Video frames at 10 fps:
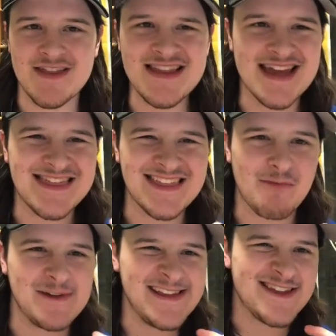wasn't anything
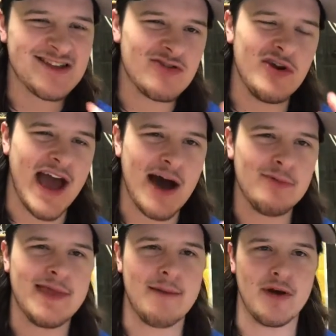that really stood
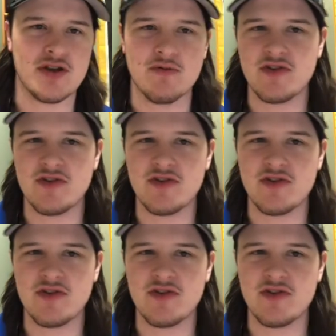out that much.